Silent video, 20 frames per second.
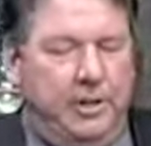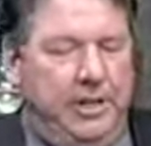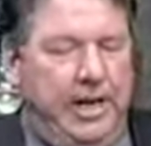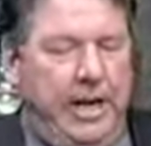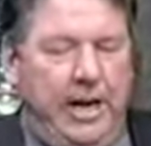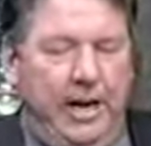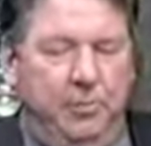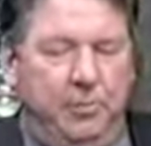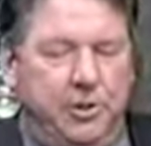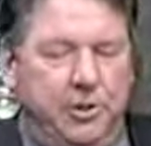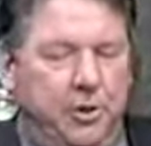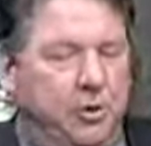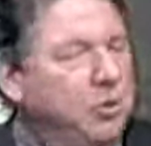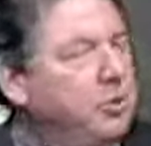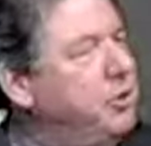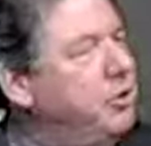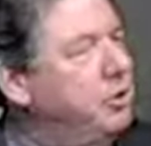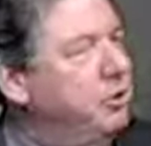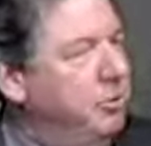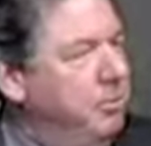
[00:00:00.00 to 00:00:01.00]
Yeah, I was
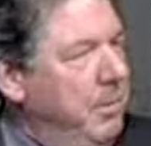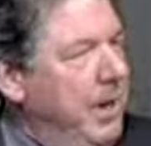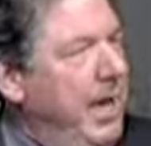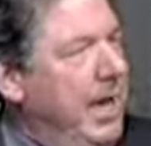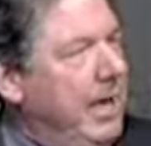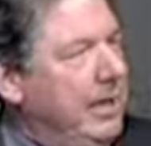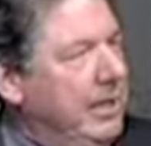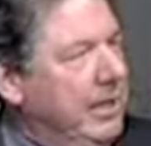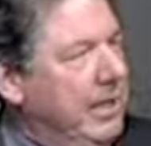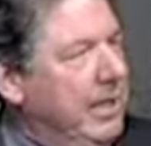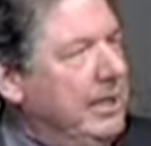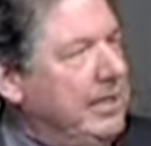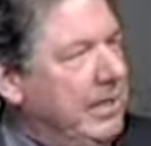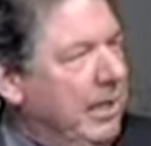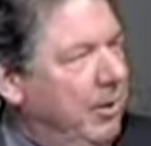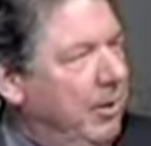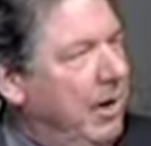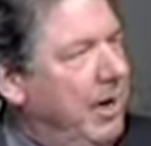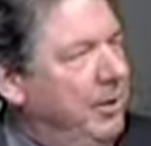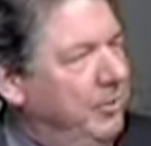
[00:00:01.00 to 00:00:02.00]
old school math, and that's
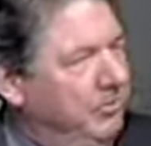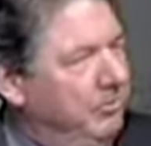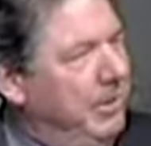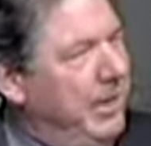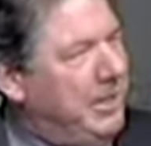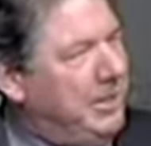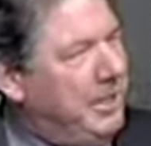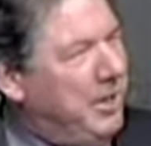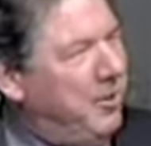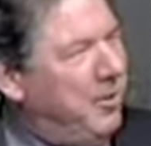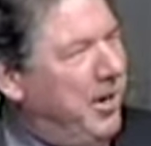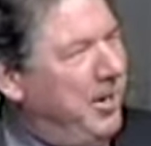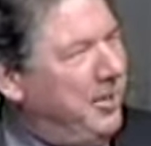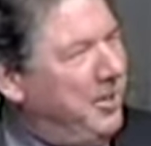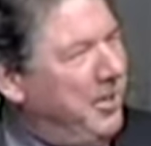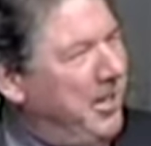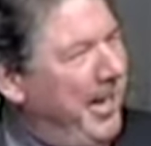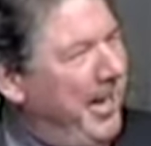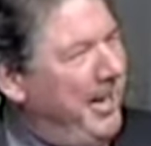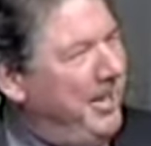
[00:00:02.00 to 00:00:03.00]
how I
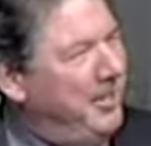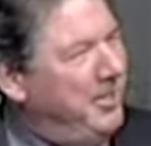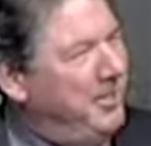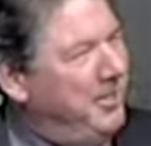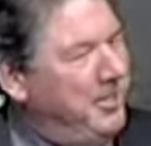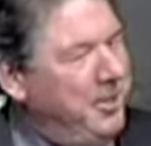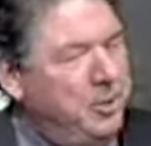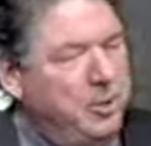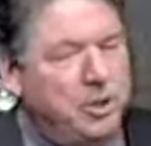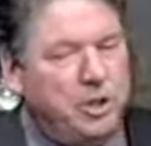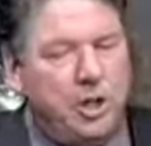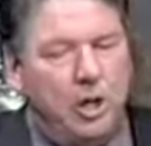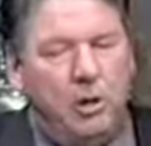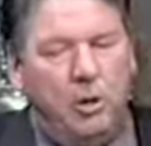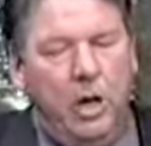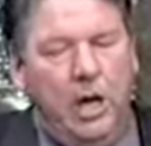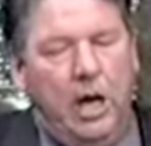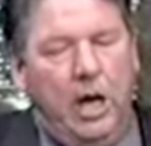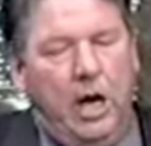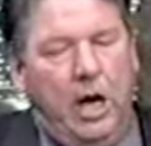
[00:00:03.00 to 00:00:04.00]
look at it too.
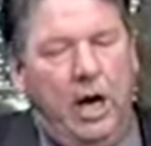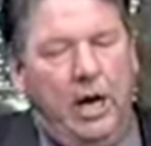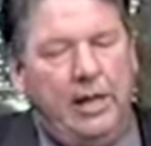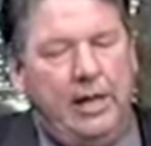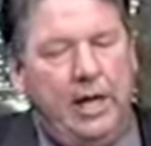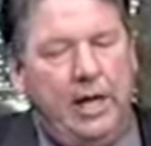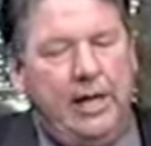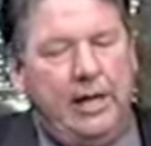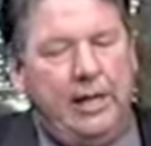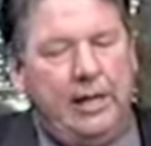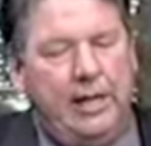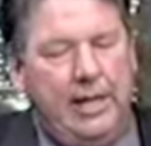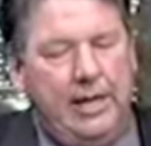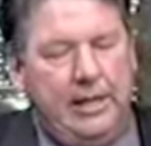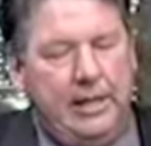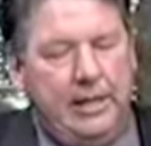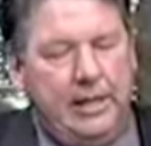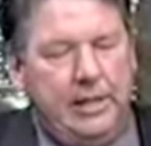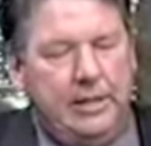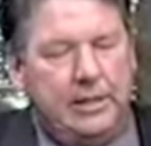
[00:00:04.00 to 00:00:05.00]
So I
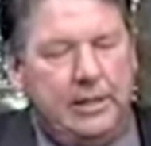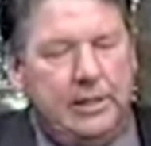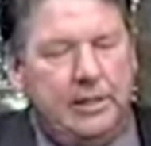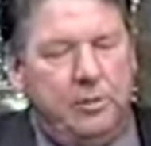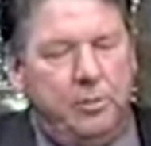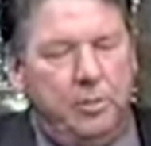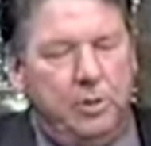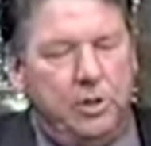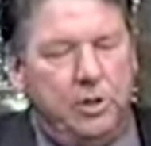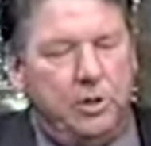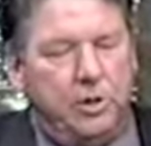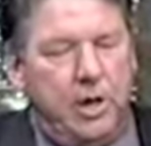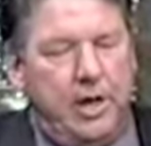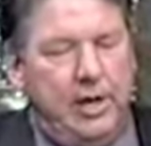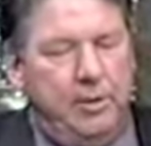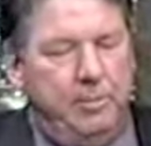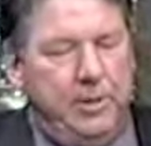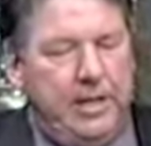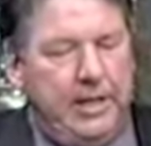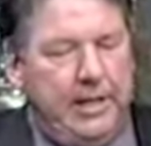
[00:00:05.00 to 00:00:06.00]
think that we're trying
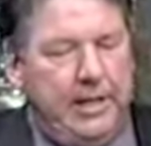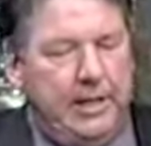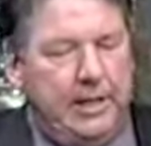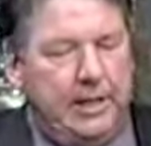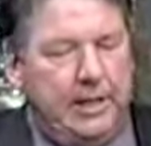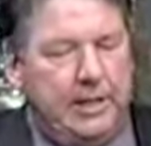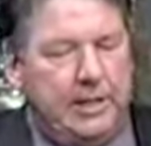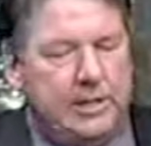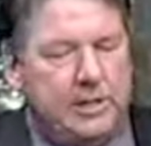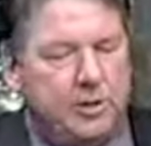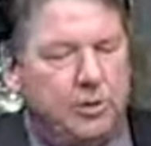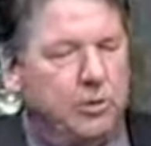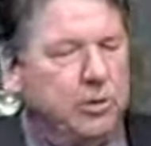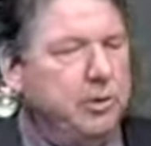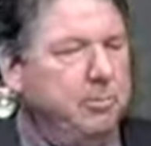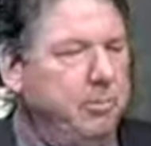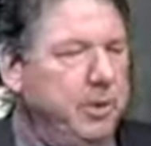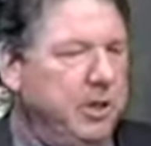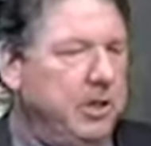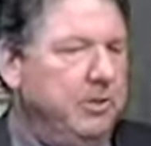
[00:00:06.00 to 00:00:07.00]
to be sold
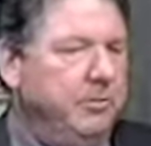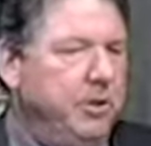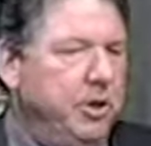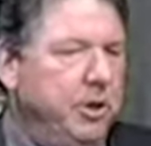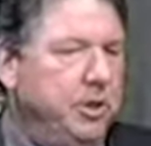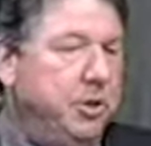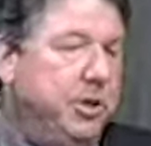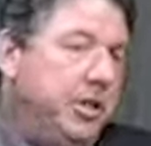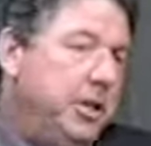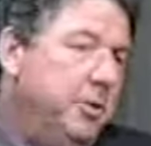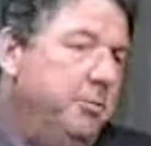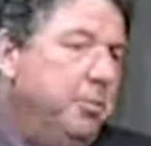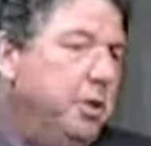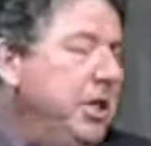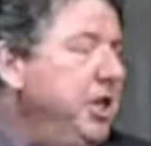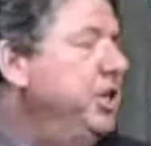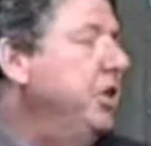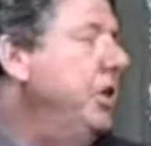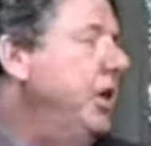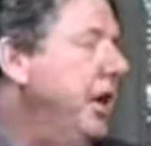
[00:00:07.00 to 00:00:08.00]
a bill of goods. The
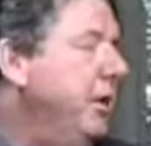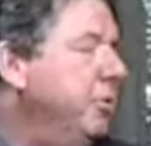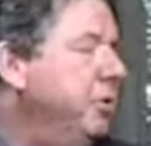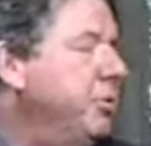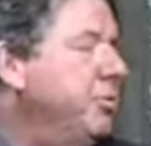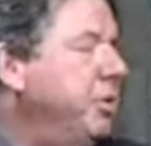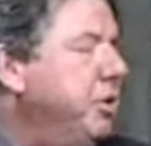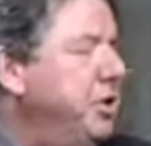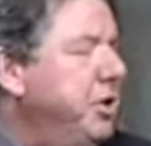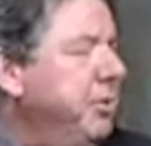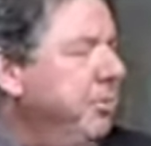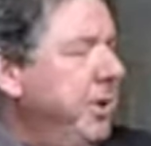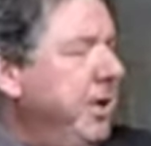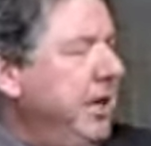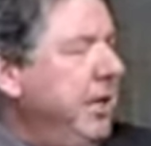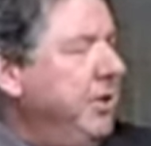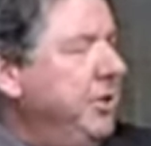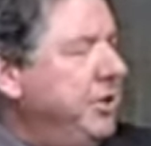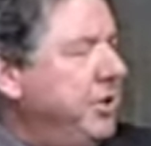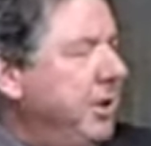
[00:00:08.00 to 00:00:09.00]
completion date was supposed to
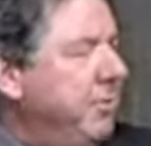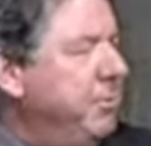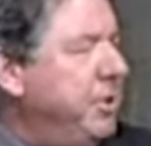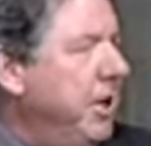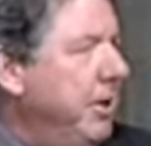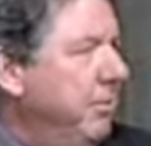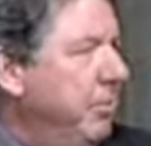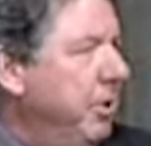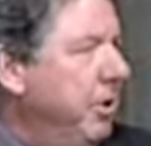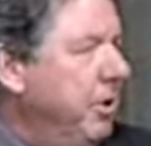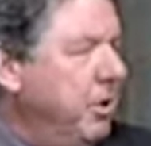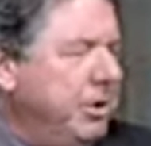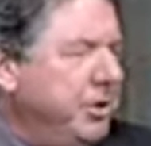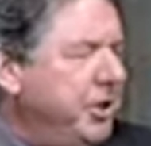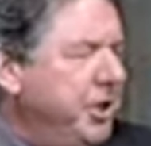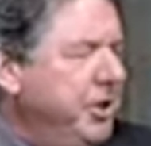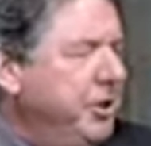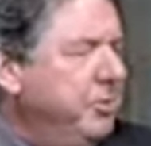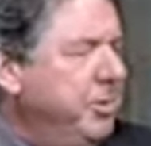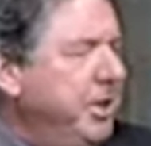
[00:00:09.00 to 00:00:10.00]
be
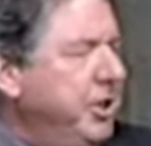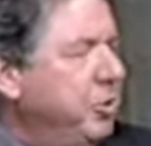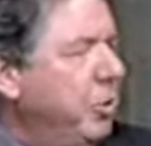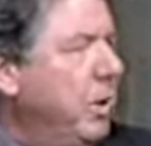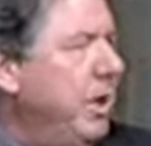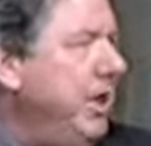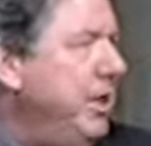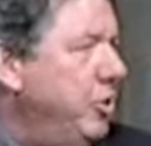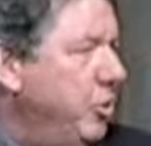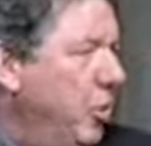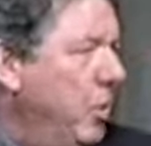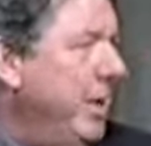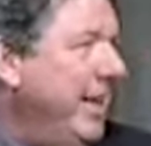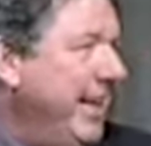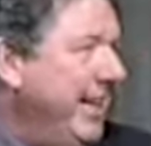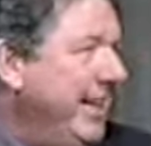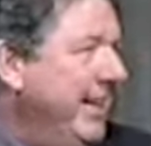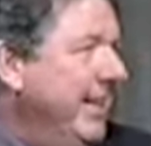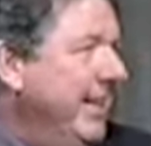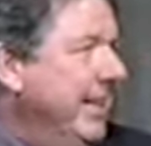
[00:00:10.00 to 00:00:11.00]
2020,
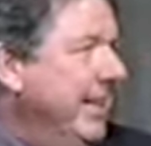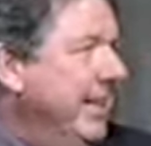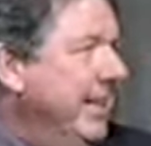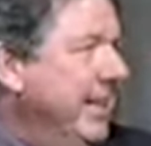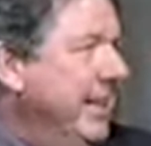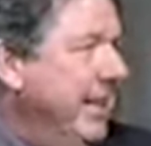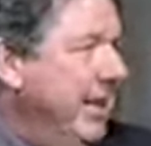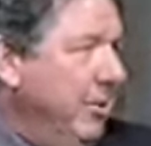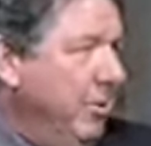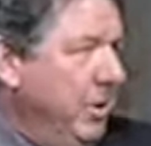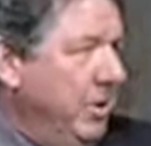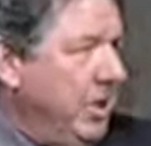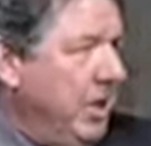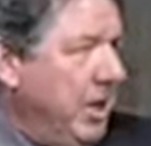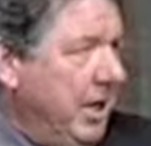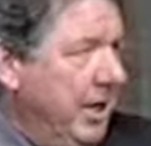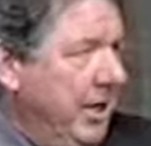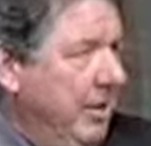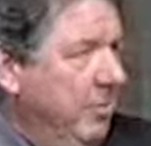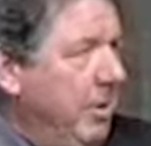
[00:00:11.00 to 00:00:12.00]
and now we're
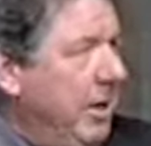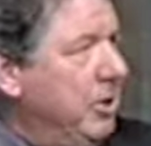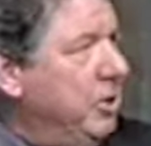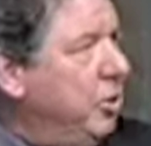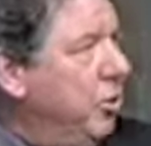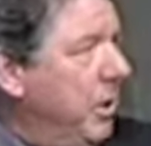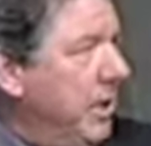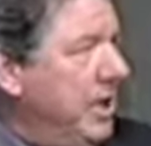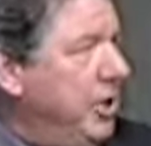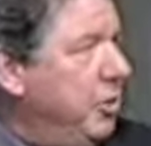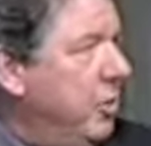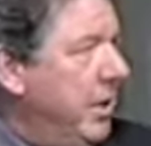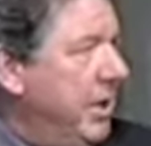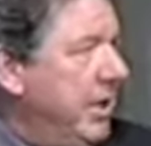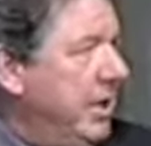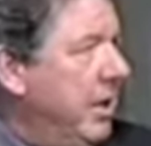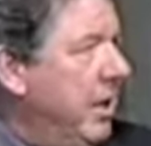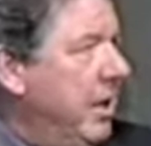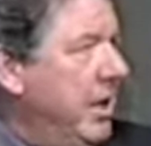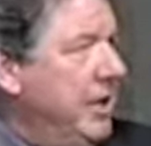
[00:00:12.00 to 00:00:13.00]
talking about
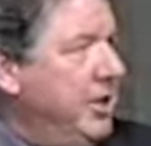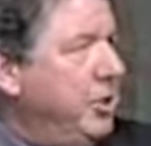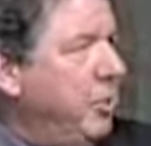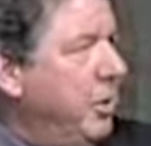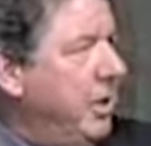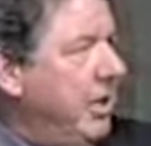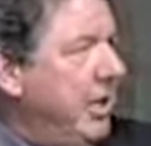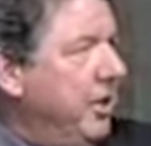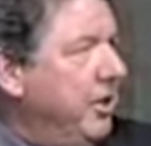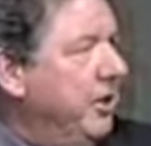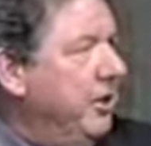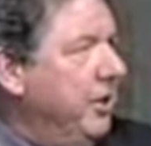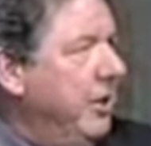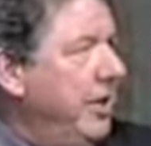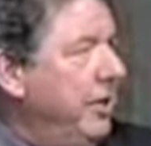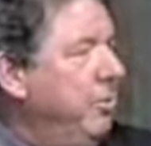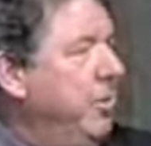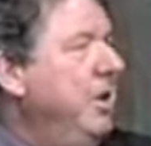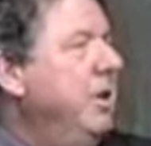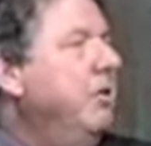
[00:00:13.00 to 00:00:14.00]
2029,
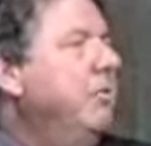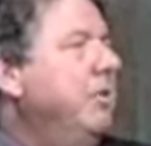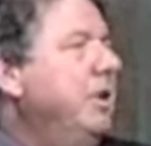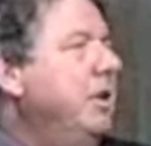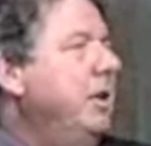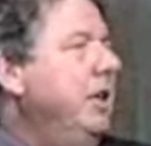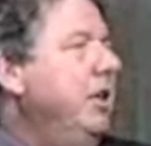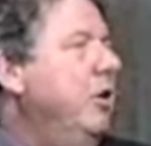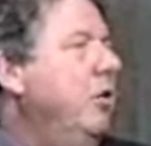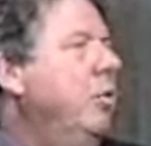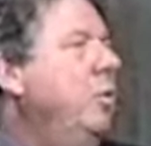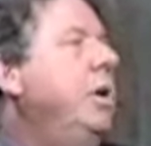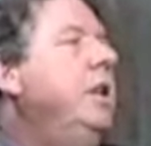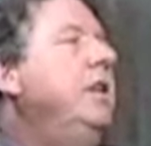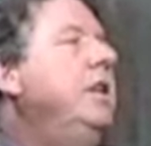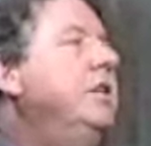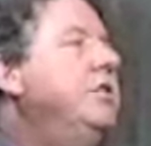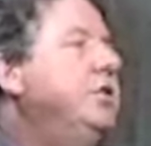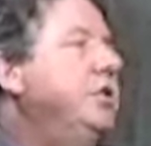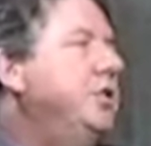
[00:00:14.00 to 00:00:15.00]
2030. We don't really know
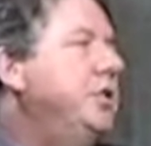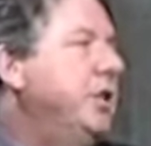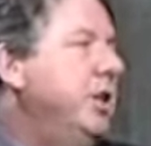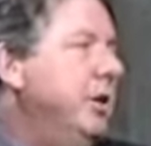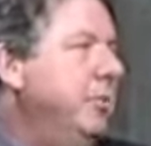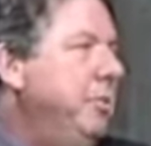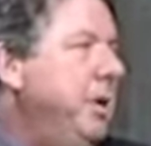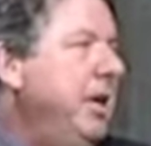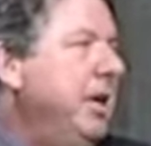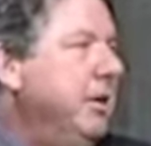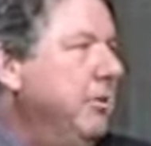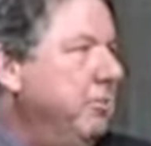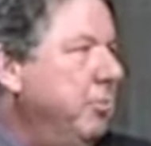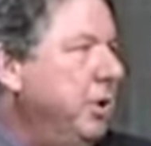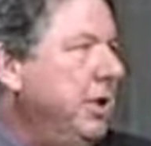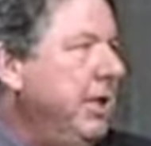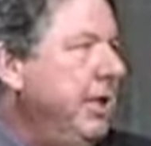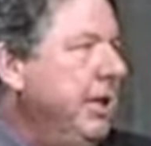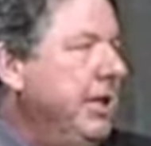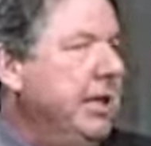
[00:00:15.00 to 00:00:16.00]
when this is going to be
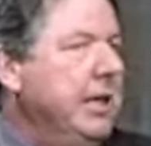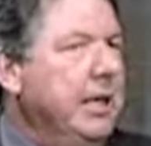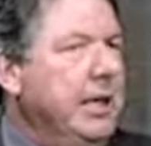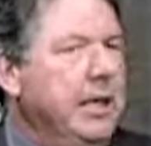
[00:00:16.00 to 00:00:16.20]
completed.